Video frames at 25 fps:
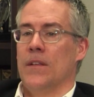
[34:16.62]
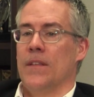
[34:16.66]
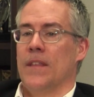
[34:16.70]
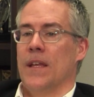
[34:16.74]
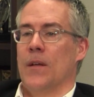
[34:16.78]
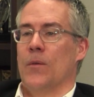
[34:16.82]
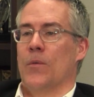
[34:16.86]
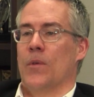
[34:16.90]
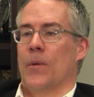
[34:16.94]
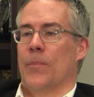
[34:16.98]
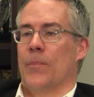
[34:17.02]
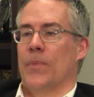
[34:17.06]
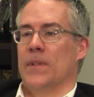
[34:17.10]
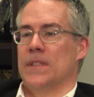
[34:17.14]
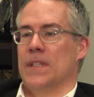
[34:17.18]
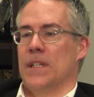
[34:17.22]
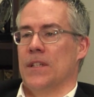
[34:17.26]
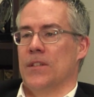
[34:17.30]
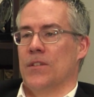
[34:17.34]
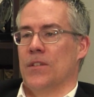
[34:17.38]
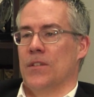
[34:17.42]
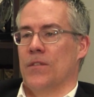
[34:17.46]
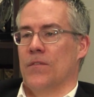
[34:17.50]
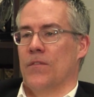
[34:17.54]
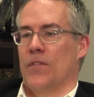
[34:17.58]
you think we're
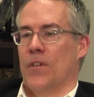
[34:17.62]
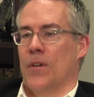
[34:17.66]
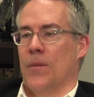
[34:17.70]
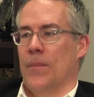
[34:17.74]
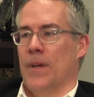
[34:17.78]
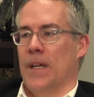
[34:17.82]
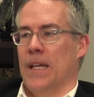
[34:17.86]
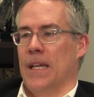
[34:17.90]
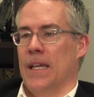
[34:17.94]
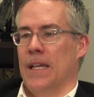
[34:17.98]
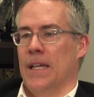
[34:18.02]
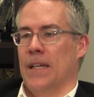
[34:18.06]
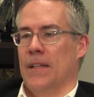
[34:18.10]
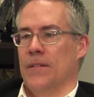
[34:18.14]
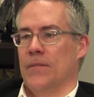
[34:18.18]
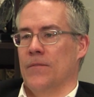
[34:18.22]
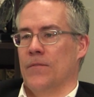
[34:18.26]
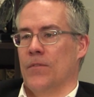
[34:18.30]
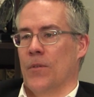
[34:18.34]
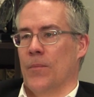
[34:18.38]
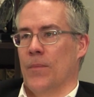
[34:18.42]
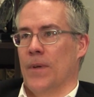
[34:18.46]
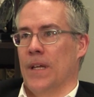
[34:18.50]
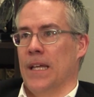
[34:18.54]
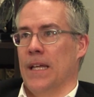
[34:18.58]
positioned from a
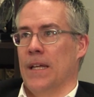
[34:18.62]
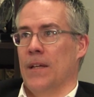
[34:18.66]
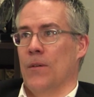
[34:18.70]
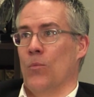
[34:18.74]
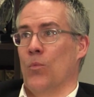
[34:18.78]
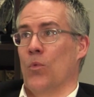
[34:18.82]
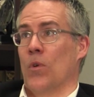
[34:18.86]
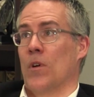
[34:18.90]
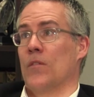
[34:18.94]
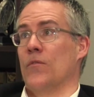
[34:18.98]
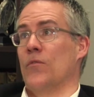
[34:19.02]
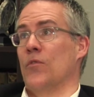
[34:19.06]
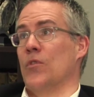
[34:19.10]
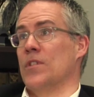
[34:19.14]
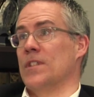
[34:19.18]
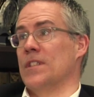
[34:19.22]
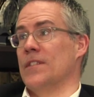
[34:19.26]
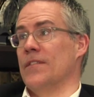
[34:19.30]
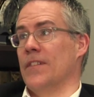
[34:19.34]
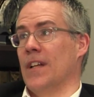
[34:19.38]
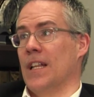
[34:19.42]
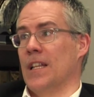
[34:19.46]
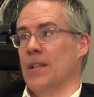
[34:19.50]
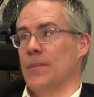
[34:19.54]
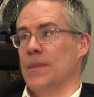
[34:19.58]
from a workforce
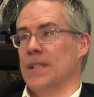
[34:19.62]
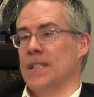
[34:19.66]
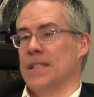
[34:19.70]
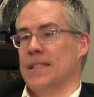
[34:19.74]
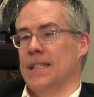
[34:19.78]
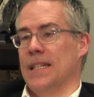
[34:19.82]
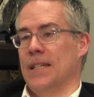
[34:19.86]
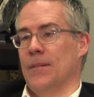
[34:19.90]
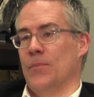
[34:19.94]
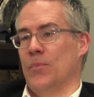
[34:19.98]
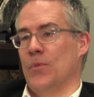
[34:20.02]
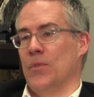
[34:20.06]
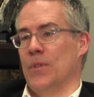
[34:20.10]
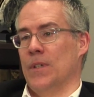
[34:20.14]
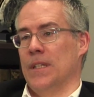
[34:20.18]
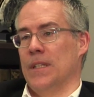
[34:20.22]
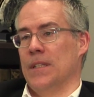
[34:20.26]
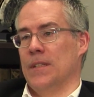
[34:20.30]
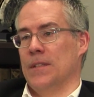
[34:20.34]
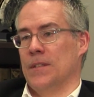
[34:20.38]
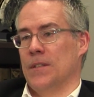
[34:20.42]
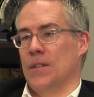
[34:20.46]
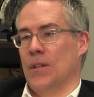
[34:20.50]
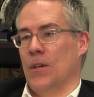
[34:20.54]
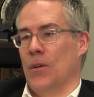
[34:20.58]
development
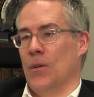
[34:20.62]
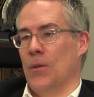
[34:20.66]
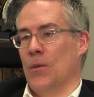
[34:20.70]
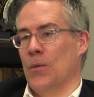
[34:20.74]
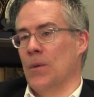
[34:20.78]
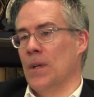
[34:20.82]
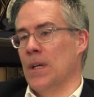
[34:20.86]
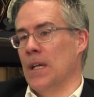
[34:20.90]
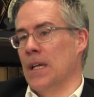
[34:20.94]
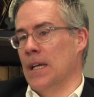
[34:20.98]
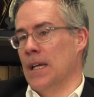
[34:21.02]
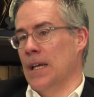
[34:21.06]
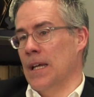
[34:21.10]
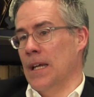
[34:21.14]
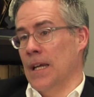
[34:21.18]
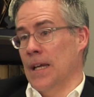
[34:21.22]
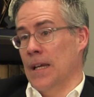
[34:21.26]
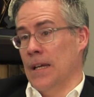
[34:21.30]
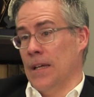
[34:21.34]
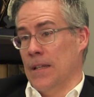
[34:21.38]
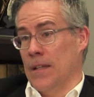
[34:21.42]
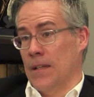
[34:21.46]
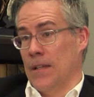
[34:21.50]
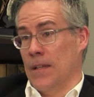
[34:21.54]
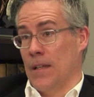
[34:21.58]
standpoint? So.
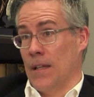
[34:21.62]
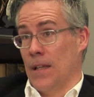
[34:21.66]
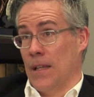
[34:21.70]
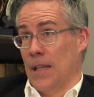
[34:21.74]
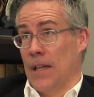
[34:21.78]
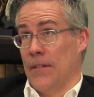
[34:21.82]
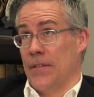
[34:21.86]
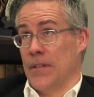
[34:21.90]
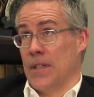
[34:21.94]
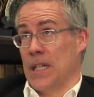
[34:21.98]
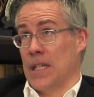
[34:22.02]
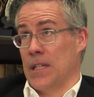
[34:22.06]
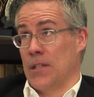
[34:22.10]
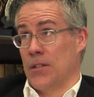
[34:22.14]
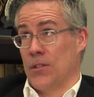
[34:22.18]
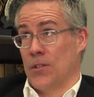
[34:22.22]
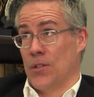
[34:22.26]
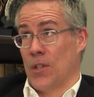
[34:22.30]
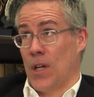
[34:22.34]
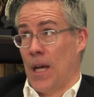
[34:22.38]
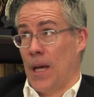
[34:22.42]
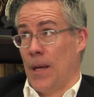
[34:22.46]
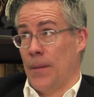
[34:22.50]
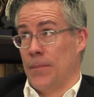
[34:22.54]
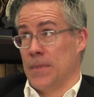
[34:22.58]
1,100
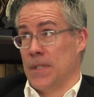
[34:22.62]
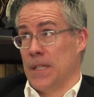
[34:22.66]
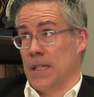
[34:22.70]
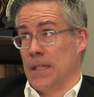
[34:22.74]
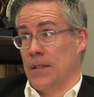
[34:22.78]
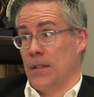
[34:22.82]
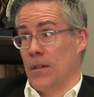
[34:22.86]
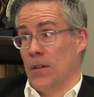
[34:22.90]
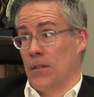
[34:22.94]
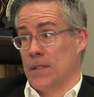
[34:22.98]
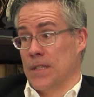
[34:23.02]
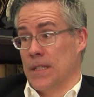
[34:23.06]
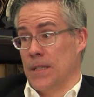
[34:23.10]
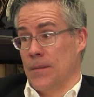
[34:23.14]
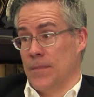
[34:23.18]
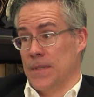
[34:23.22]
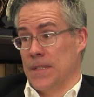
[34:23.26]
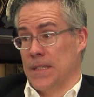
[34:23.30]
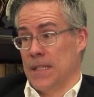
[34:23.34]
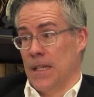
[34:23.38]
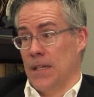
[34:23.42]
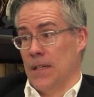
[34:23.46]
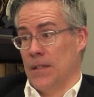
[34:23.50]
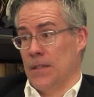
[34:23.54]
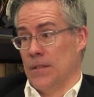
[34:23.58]
jobs at Ultium
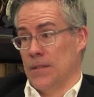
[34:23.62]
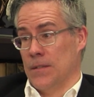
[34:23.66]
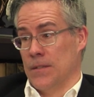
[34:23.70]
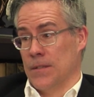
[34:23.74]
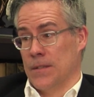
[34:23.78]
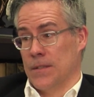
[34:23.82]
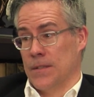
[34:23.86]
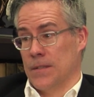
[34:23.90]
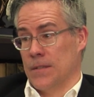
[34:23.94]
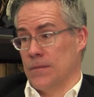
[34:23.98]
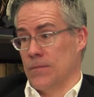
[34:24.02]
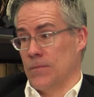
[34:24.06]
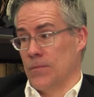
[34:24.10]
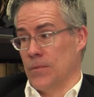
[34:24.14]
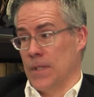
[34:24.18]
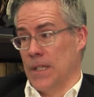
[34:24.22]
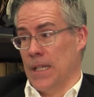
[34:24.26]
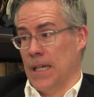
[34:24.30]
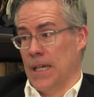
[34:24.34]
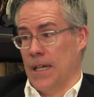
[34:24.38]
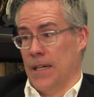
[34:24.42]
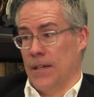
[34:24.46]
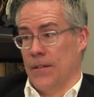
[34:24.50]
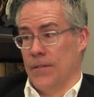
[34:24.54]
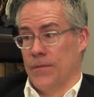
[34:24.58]
Cells. We
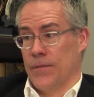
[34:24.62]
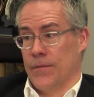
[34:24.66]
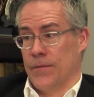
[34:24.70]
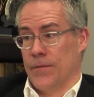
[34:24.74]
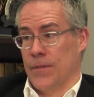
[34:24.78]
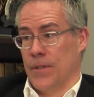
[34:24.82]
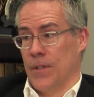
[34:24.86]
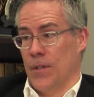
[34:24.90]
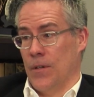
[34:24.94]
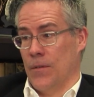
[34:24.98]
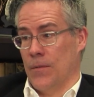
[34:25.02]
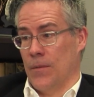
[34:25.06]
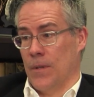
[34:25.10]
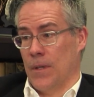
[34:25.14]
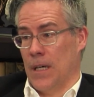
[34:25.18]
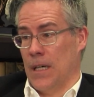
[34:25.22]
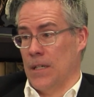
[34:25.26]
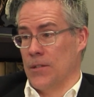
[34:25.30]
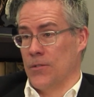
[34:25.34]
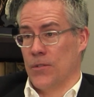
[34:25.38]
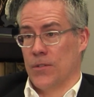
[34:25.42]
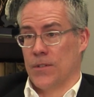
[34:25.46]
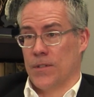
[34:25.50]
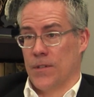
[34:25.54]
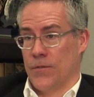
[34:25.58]
have, you know,
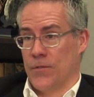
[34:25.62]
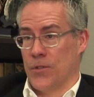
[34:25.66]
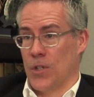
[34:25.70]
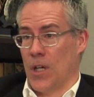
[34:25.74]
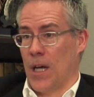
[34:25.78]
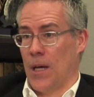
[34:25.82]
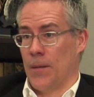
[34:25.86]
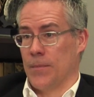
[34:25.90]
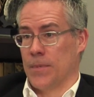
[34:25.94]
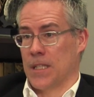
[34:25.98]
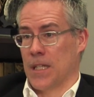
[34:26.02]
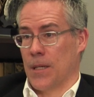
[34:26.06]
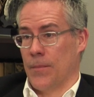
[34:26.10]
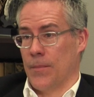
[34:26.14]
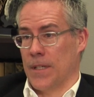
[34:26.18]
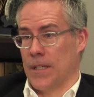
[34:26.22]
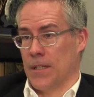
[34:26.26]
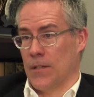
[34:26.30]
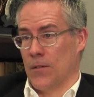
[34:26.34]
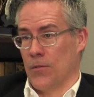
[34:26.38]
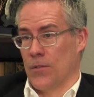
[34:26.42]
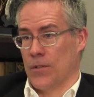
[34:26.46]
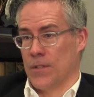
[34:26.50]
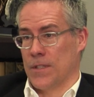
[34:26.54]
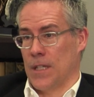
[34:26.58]
hundreds of jobs coming
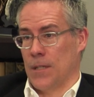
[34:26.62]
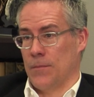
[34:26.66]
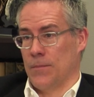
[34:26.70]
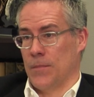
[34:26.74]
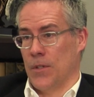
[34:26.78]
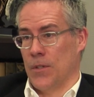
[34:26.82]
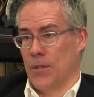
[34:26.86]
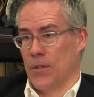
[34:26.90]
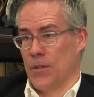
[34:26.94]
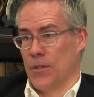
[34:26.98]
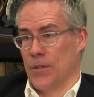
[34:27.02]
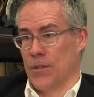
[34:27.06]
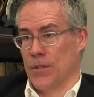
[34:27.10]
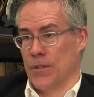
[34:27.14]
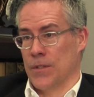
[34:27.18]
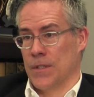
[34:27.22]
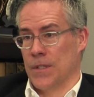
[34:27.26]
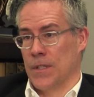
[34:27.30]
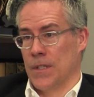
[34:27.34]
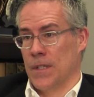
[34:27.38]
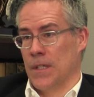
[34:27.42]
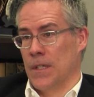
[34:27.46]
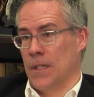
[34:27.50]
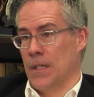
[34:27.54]
at Lordstown Motors. Yeah.